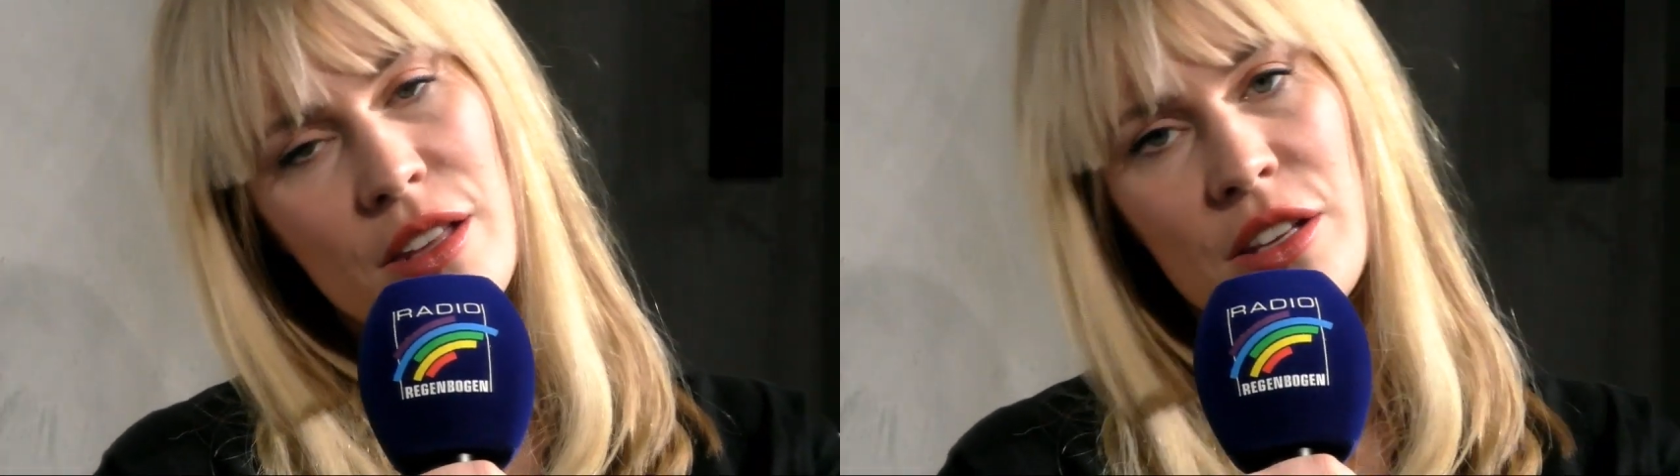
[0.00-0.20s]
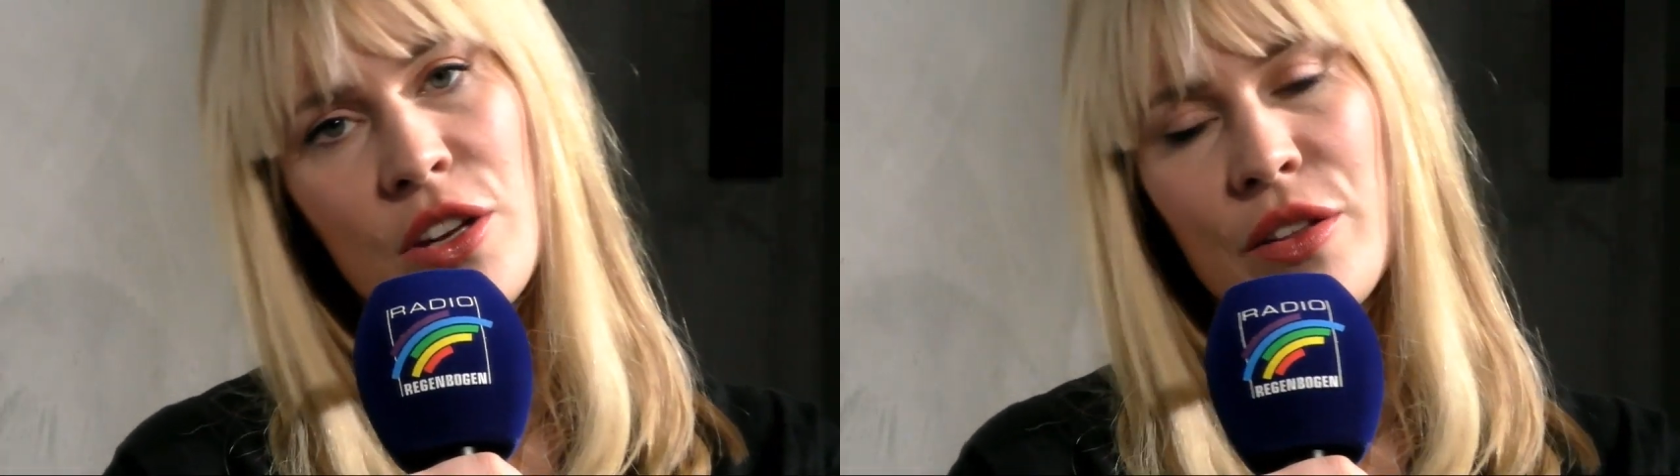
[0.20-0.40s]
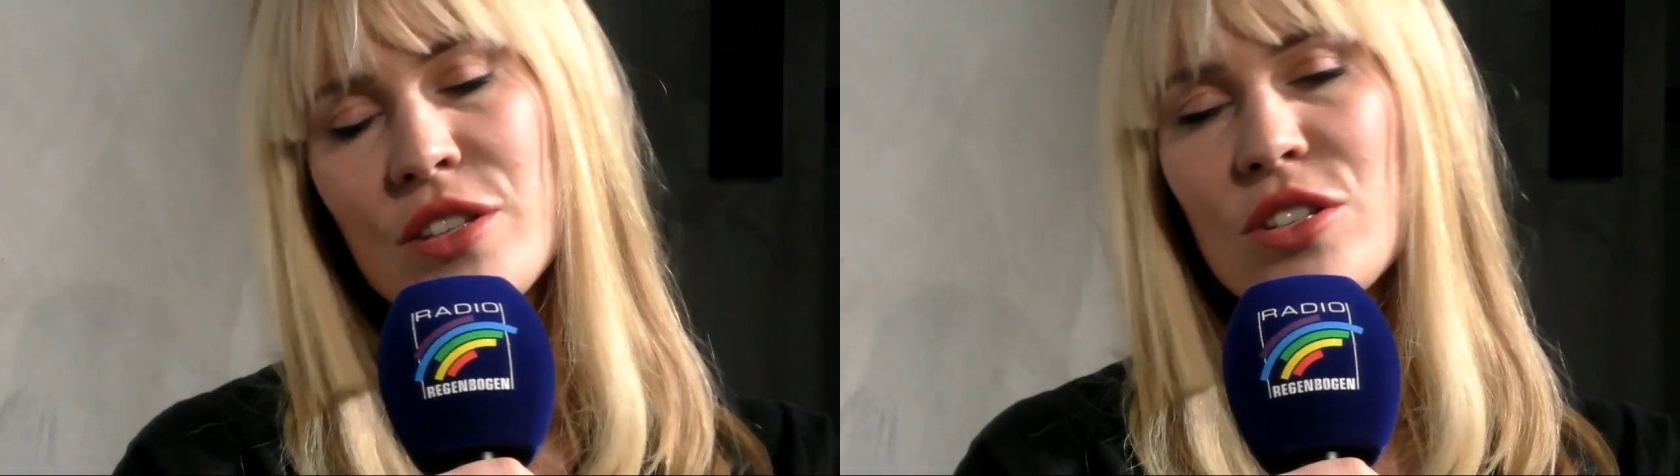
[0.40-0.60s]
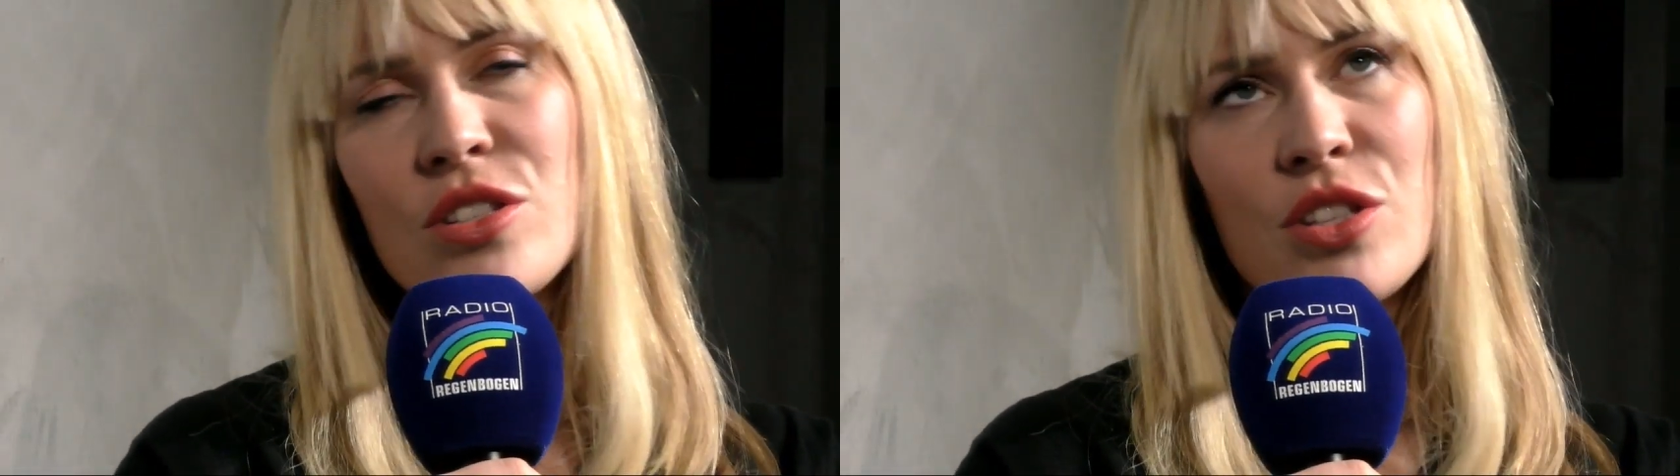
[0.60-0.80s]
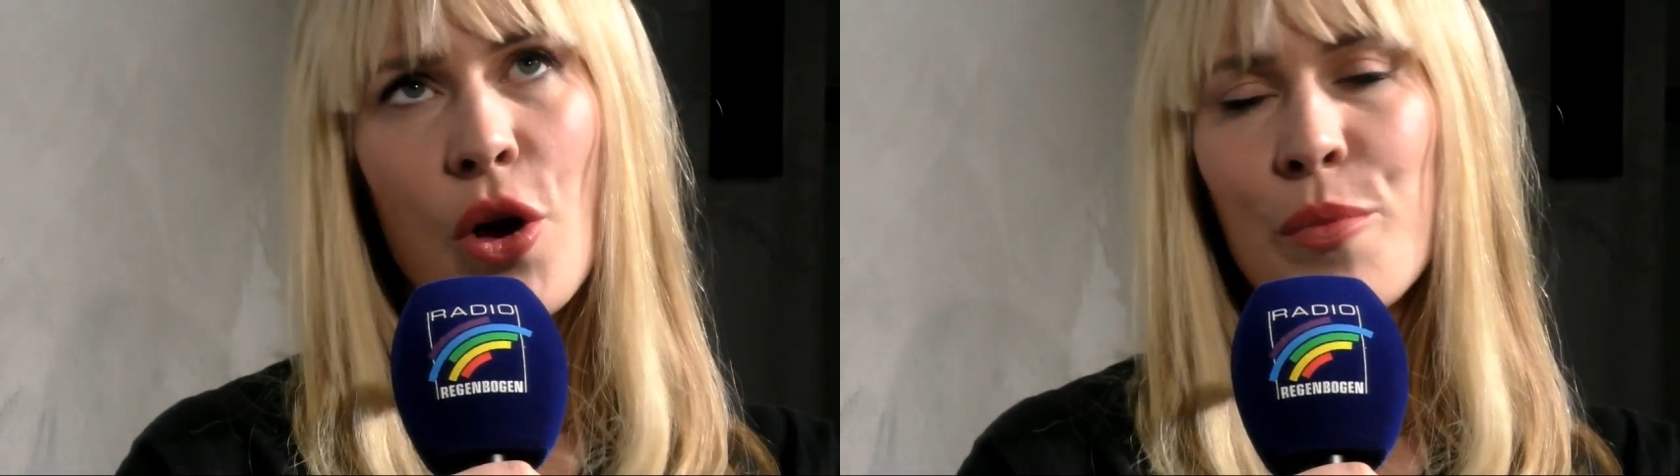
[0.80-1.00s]
There's
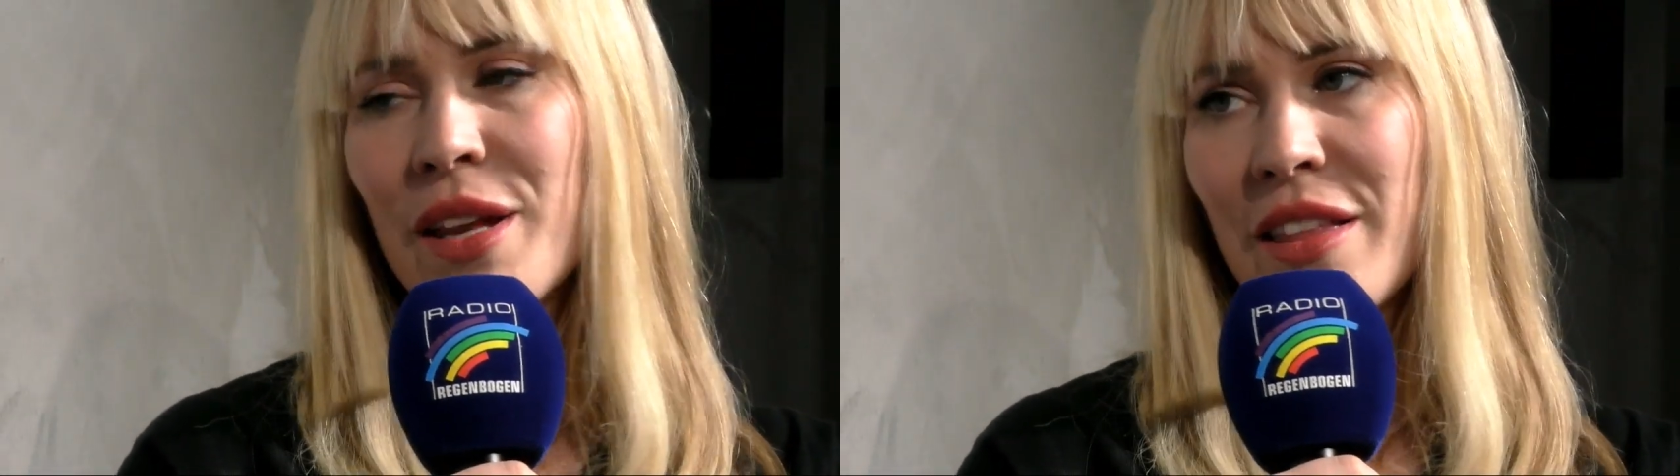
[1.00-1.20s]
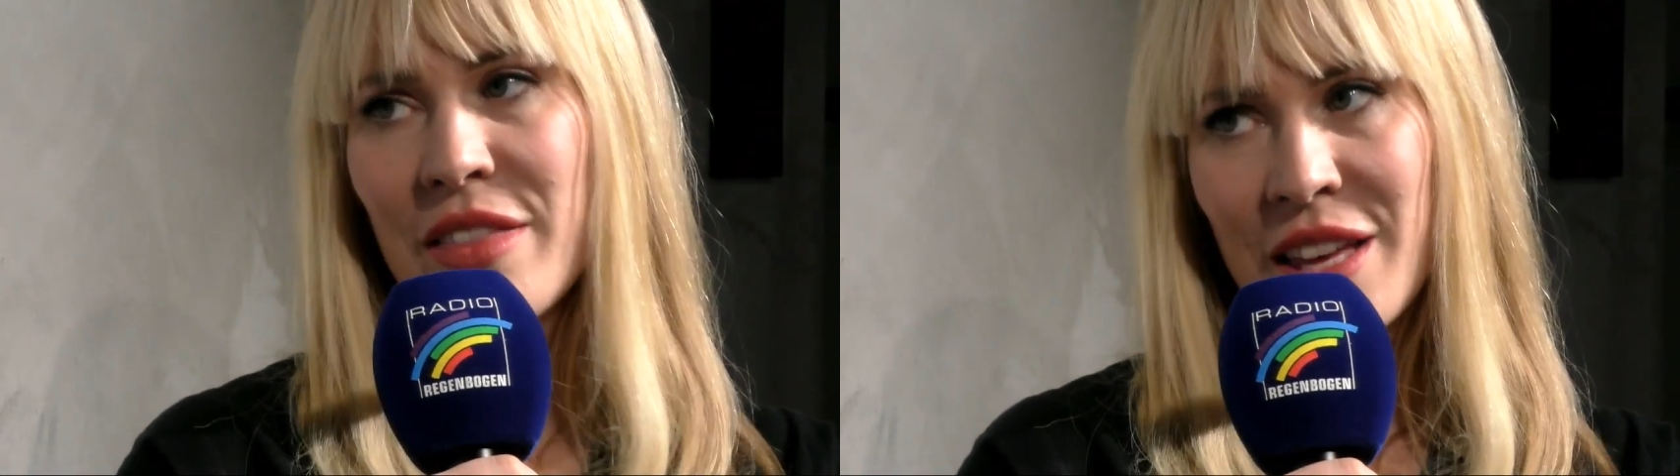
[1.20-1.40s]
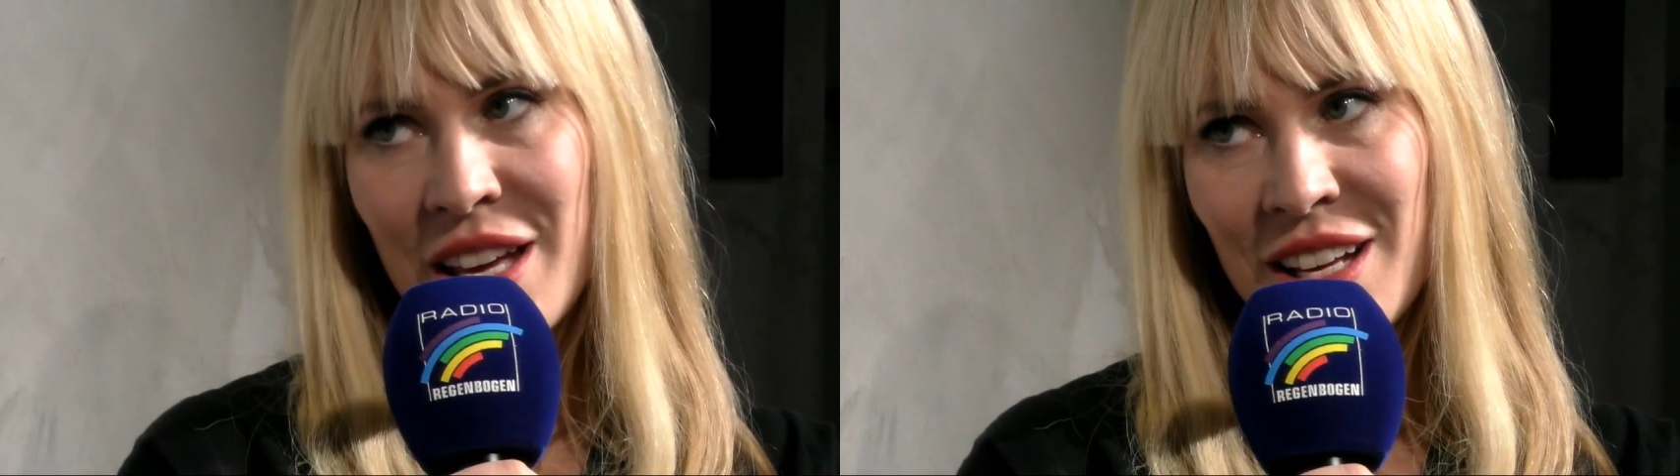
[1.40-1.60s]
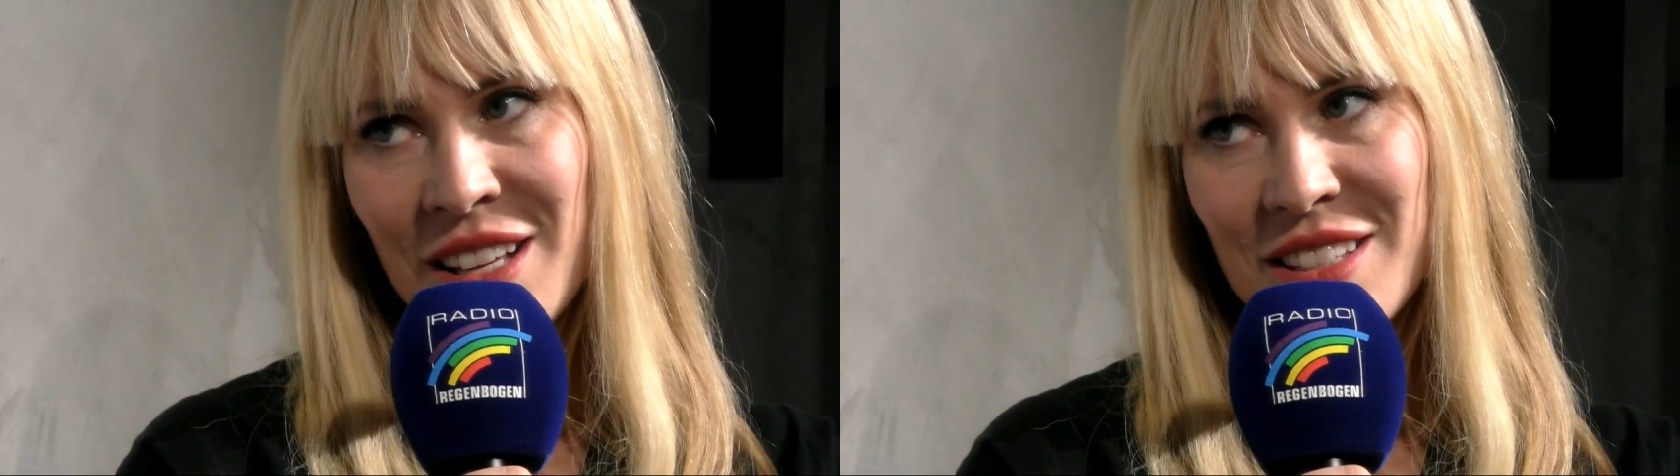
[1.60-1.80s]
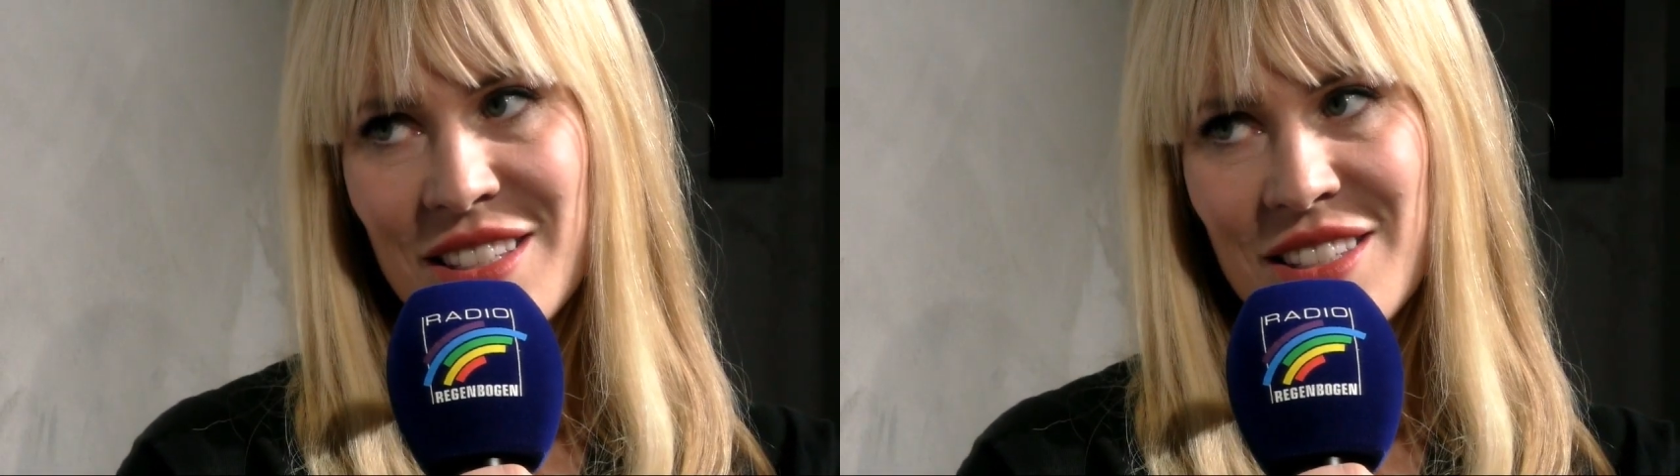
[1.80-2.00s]
just so many
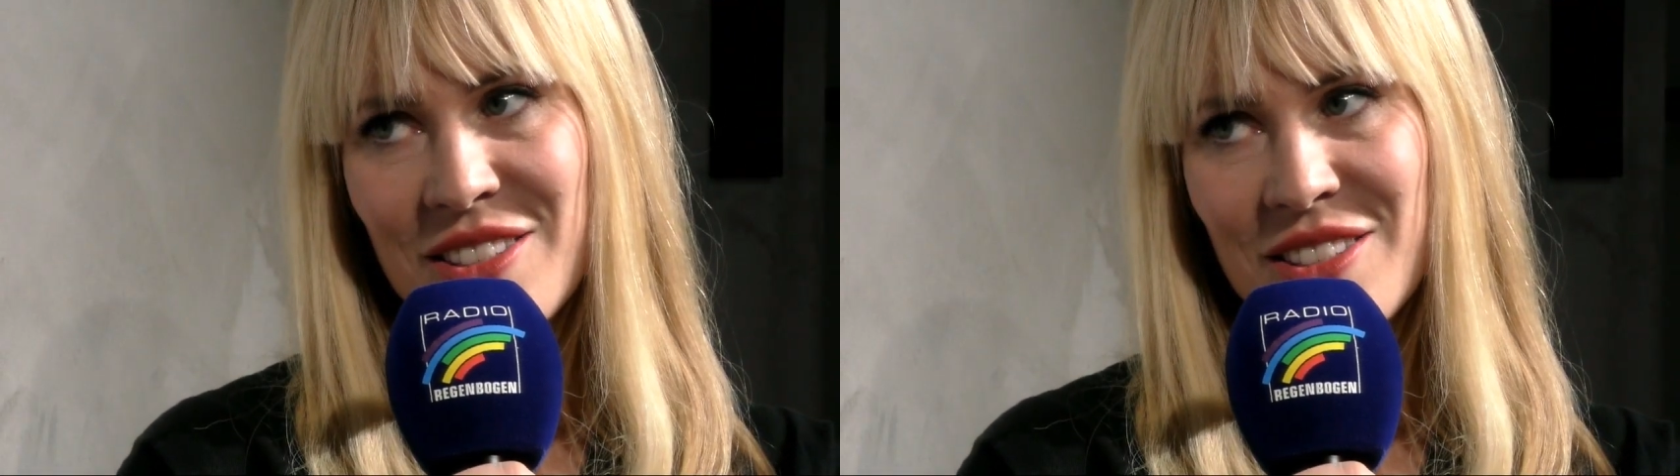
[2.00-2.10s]
things.